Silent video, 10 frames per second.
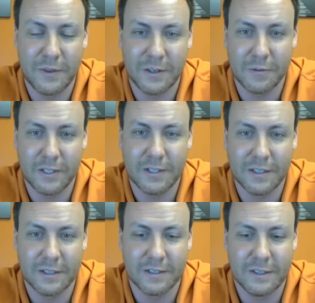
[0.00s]
You can reach
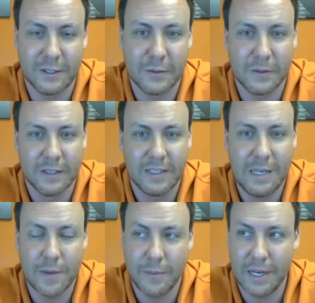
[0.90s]
us,
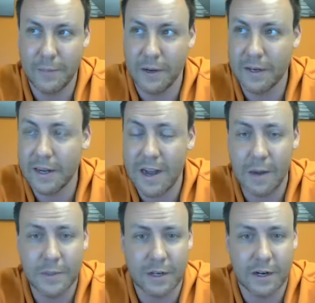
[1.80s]

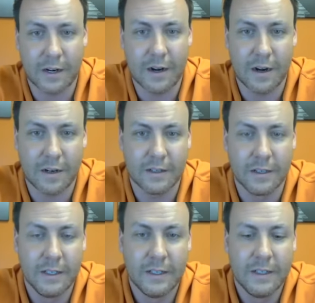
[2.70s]
team@mightypaw.com is our
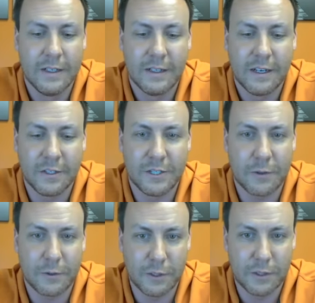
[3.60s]

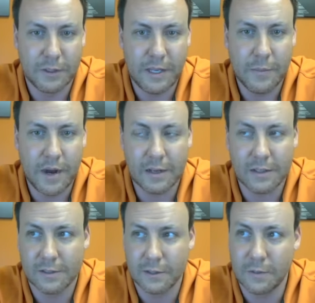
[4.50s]
general inbox.
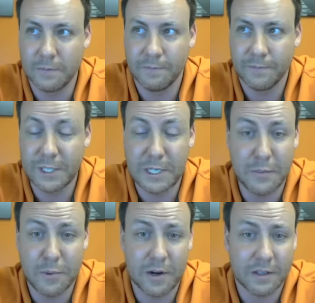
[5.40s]
So send
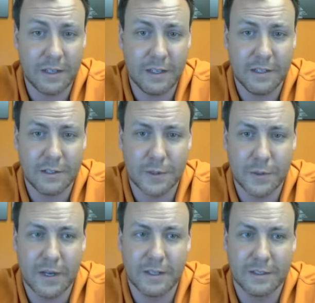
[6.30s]
any product ideas or
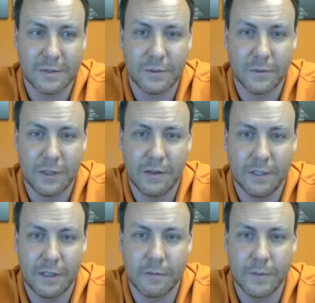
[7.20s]
requests. We'd love
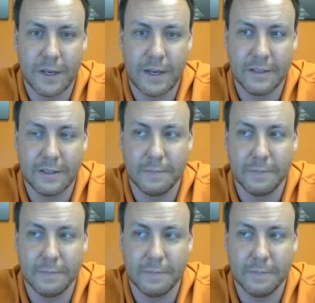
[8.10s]
to hear from you guys.